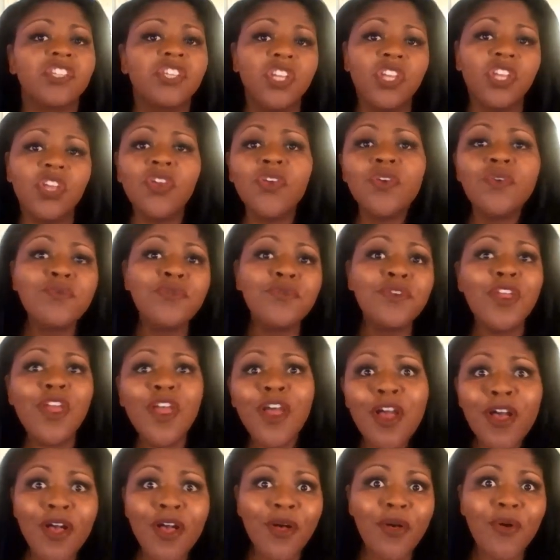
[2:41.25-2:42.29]
You
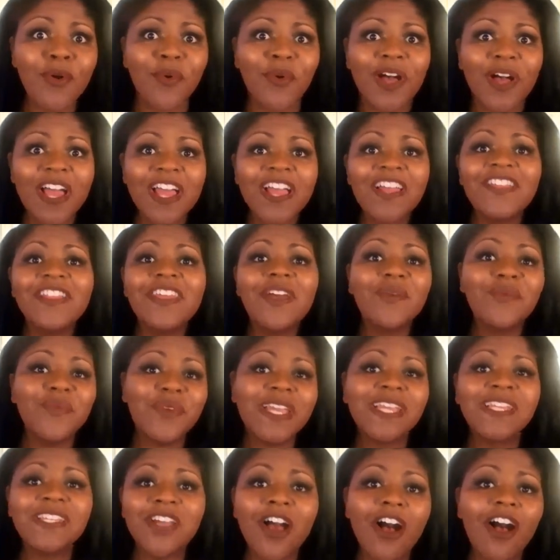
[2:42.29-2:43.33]
know that
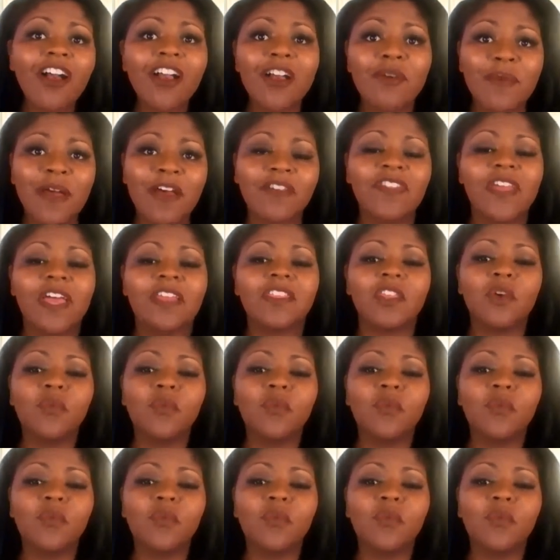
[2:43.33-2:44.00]
we talk about that,